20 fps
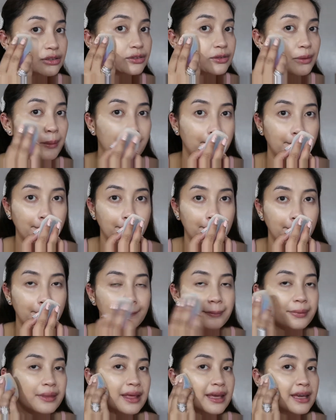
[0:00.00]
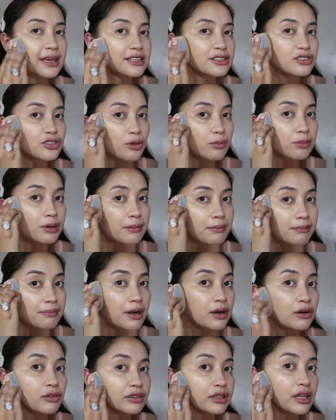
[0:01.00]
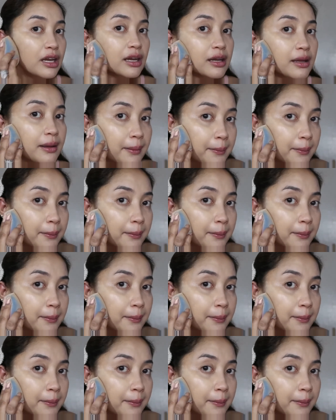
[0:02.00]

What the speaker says: to. And sobrang bango niya.